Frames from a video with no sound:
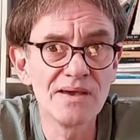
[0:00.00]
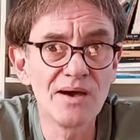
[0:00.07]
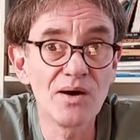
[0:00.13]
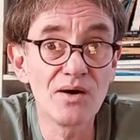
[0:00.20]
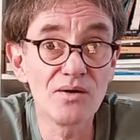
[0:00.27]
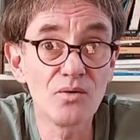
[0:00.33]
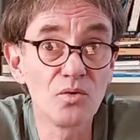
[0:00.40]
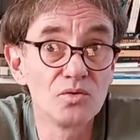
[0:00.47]

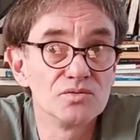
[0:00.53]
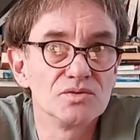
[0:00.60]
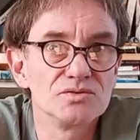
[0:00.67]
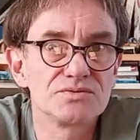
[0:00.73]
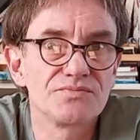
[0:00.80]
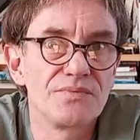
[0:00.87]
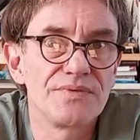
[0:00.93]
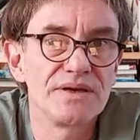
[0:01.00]
all
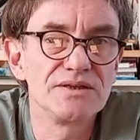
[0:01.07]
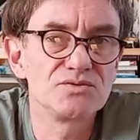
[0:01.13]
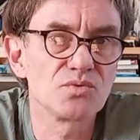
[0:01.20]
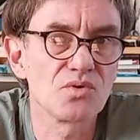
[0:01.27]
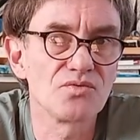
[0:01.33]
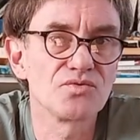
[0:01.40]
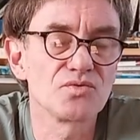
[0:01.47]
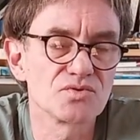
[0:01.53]
those things
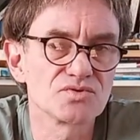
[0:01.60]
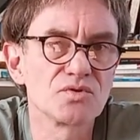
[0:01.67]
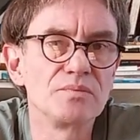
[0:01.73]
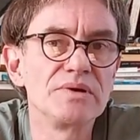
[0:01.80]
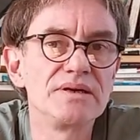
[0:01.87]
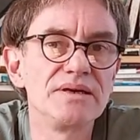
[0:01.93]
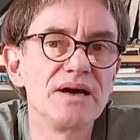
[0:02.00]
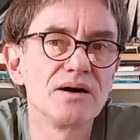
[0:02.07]
were, of course,
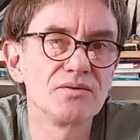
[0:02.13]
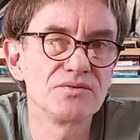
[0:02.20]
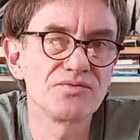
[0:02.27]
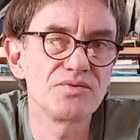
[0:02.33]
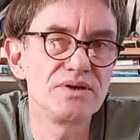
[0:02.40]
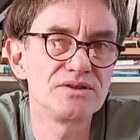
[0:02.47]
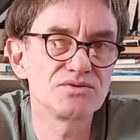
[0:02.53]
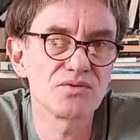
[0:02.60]
completely out of
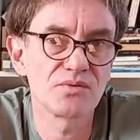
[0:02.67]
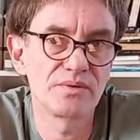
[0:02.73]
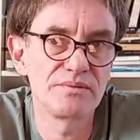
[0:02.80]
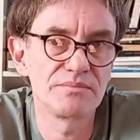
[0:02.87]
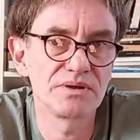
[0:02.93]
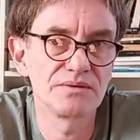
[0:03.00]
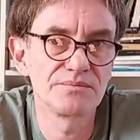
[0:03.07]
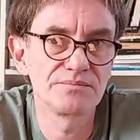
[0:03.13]
reach for
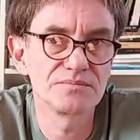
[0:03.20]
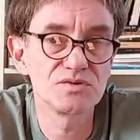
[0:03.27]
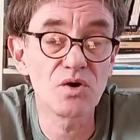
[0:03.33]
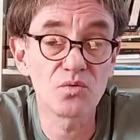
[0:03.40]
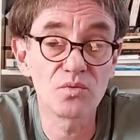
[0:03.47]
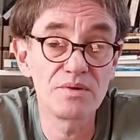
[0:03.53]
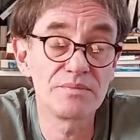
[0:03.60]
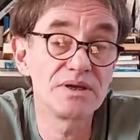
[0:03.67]
women. So
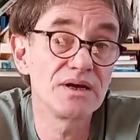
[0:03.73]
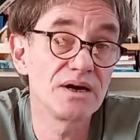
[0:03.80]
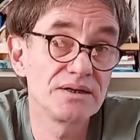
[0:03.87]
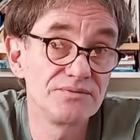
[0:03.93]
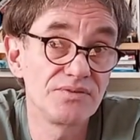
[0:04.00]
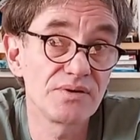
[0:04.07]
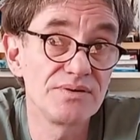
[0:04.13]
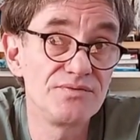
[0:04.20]
women
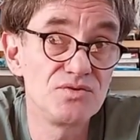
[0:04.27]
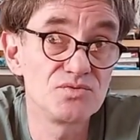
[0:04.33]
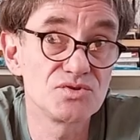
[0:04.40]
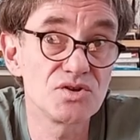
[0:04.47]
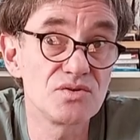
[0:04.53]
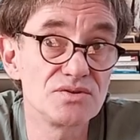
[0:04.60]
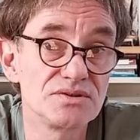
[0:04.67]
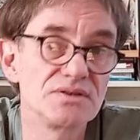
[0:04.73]
had very few
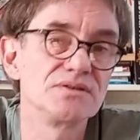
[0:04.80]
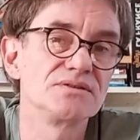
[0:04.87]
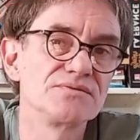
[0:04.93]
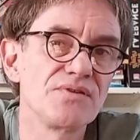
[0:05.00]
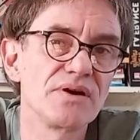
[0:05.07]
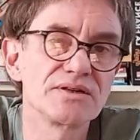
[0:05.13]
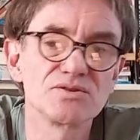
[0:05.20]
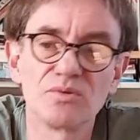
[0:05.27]
choices.
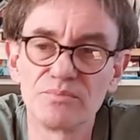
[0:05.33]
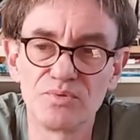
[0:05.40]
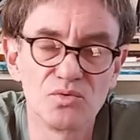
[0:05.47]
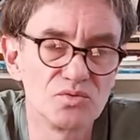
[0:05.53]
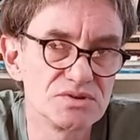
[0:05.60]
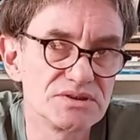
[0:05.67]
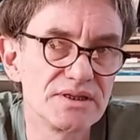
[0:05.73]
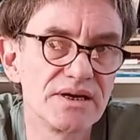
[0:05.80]
For
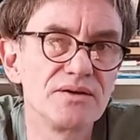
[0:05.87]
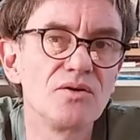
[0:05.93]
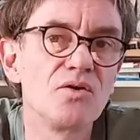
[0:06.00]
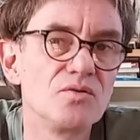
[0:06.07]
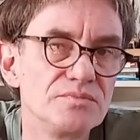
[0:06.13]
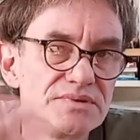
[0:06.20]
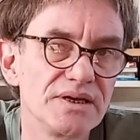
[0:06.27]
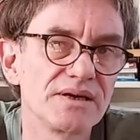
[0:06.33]
example, stay at
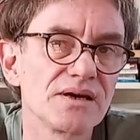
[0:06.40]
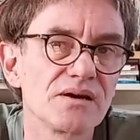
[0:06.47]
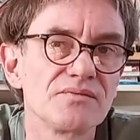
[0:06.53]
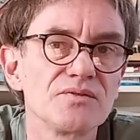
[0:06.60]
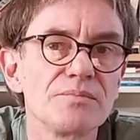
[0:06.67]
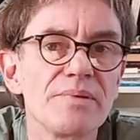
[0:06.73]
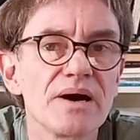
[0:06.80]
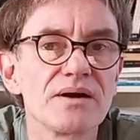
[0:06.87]
home, take care
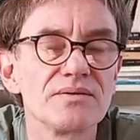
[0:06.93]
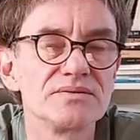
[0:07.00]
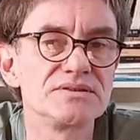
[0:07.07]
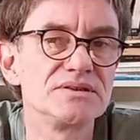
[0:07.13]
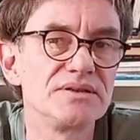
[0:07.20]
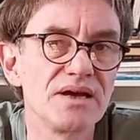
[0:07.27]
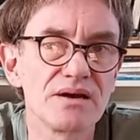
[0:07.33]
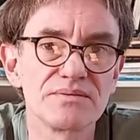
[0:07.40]
of the
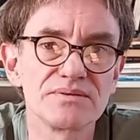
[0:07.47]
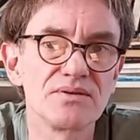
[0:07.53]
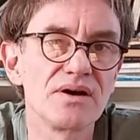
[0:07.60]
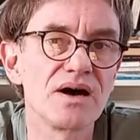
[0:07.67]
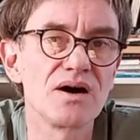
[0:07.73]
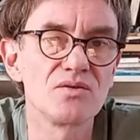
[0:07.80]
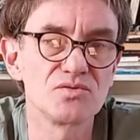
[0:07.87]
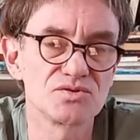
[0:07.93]
parents, inherit the
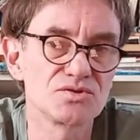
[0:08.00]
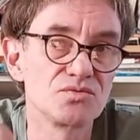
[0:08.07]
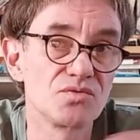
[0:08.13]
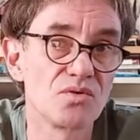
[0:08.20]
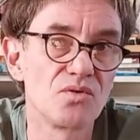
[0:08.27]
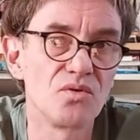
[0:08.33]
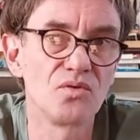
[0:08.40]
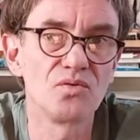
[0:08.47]
house,
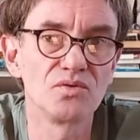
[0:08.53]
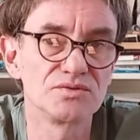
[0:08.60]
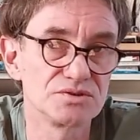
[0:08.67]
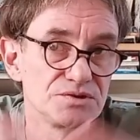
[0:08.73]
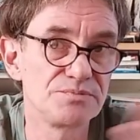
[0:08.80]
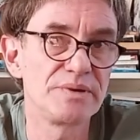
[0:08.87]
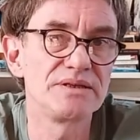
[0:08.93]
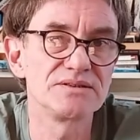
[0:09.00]
grow old,
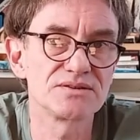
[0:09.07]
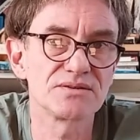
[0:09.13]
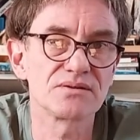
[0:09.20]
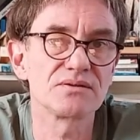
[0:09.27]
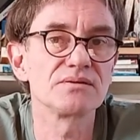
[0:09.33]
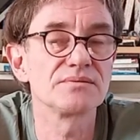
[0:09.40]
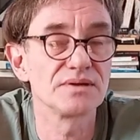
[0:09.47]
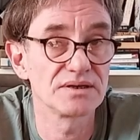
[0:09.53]

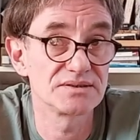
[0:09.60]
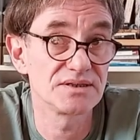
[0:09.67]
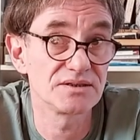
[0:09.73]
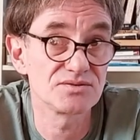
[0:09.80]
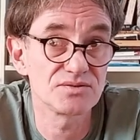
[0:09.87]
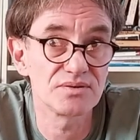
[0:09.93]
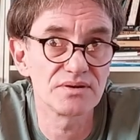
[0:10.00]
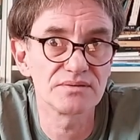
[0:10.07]
spinster,
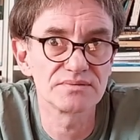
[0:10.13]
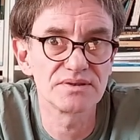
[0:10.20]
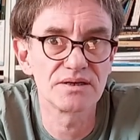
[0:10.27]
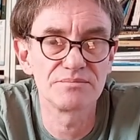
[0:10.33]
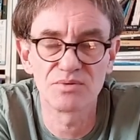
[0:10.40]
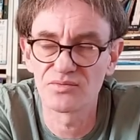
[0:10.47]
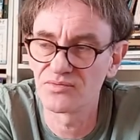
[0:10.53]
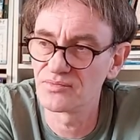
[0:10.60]
etc.
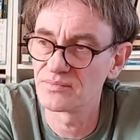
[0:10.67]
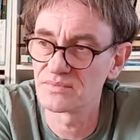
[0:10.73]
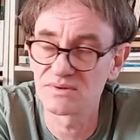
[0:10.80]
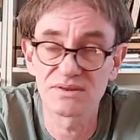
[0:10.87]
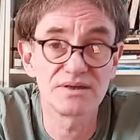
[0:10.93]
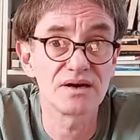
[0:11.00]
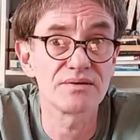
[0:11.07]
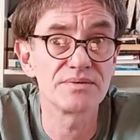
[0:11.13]
type of
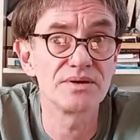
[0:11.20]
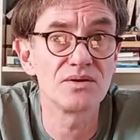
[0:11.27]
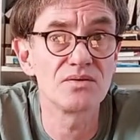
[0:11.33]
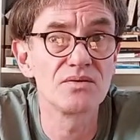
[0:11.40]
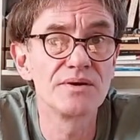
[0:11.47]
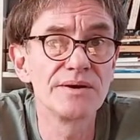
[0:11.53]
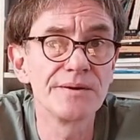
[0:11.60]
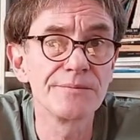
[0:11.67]

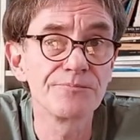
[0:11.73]
scenario.